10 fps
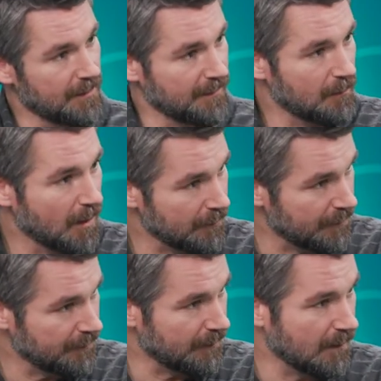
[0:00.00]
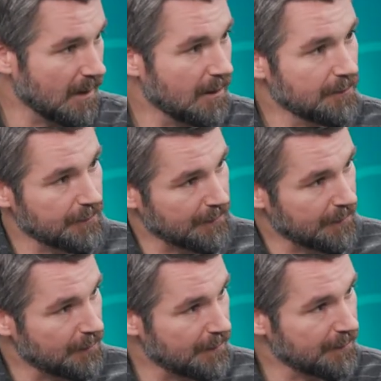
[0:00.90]
I migrate to the cloud or as I
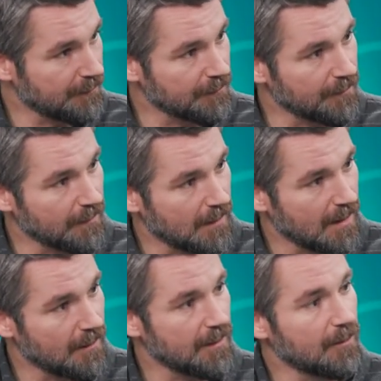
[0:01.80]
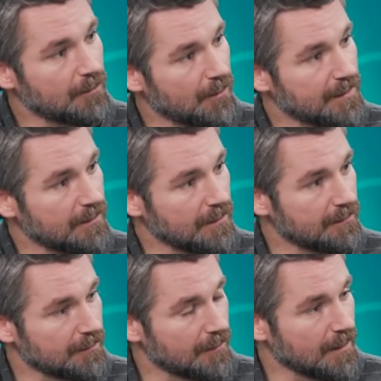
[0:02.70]
transition to the cloud? How do I
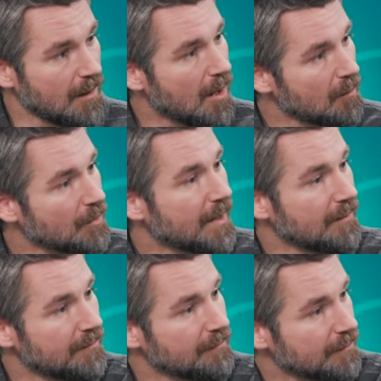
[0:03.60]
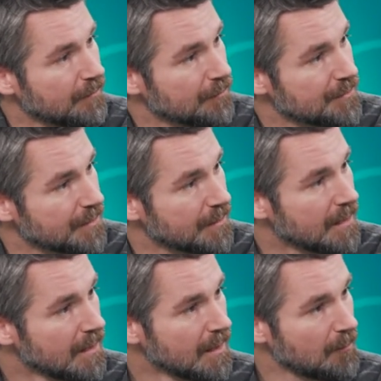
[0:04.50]
deliver a comprehensive
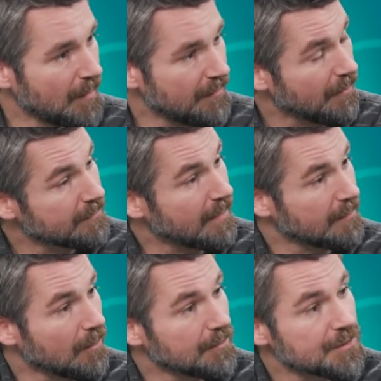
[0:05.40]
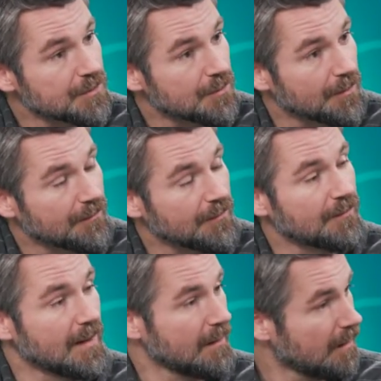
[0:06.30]
solution based on technology
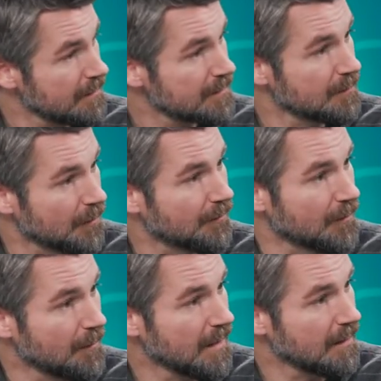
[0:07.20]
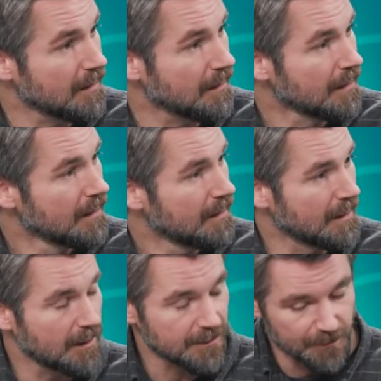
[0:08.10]
choices that customers are making?
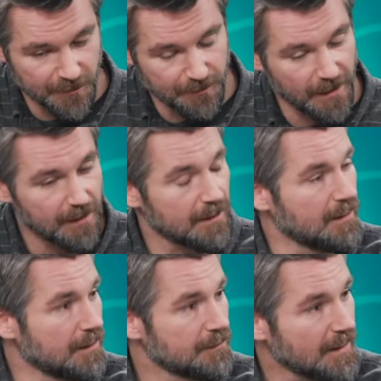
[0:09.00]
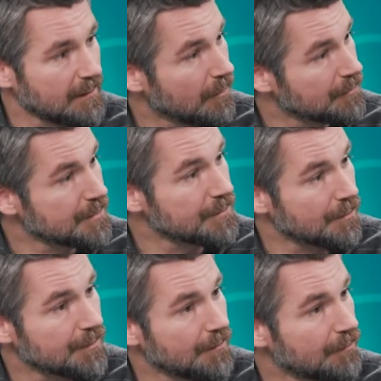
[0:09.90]
And customers make technology
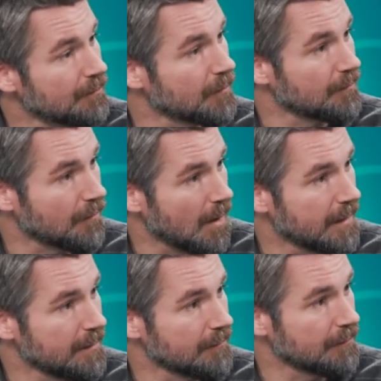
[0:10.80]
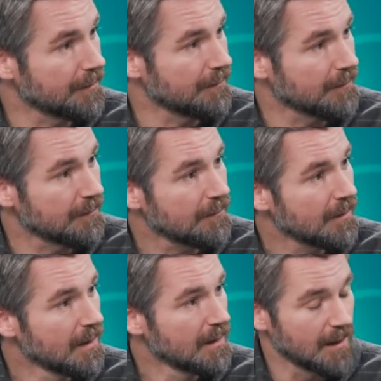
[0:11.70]
choices from a variety of reasons.
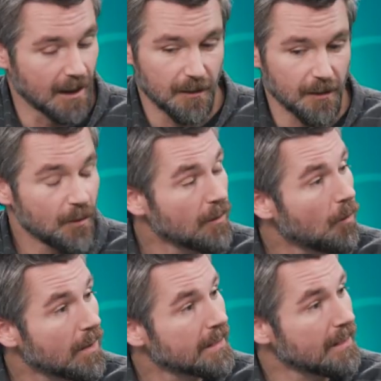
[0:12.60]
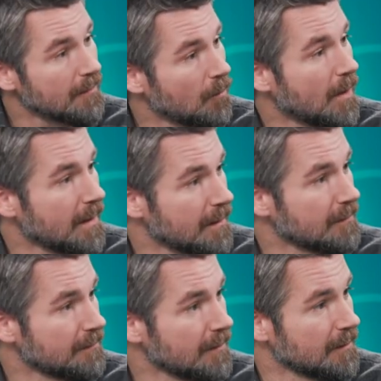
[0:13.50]
And we don't want to get in the way
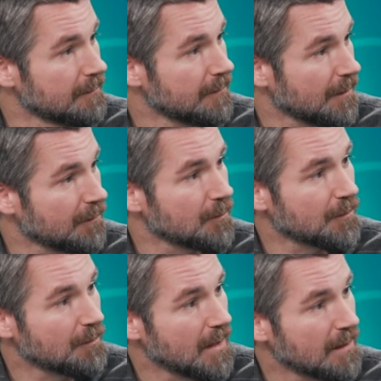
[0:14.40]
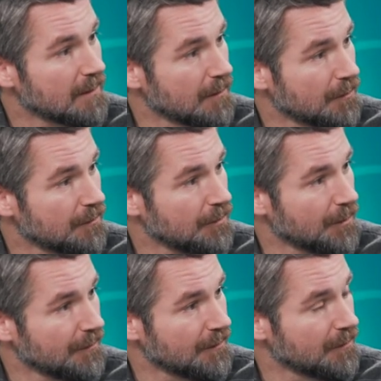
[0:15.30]
of customers making those
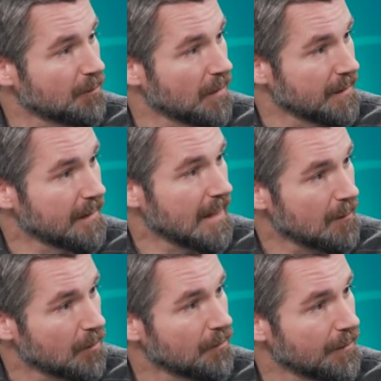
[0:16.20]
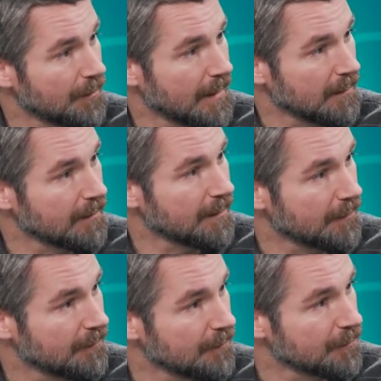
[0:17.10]
choices, but enable their
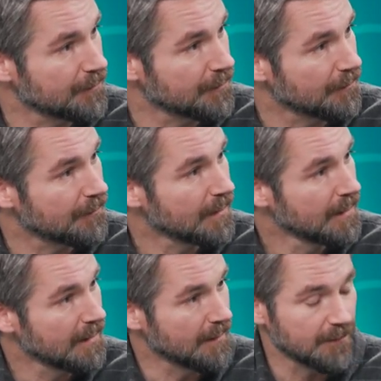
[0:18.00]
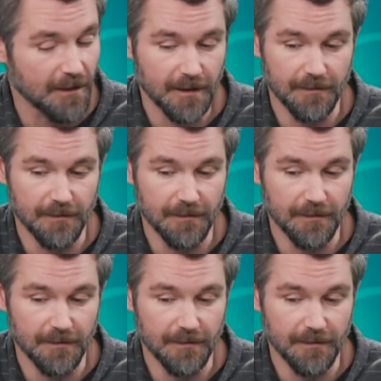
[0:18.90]
analytic solutions inside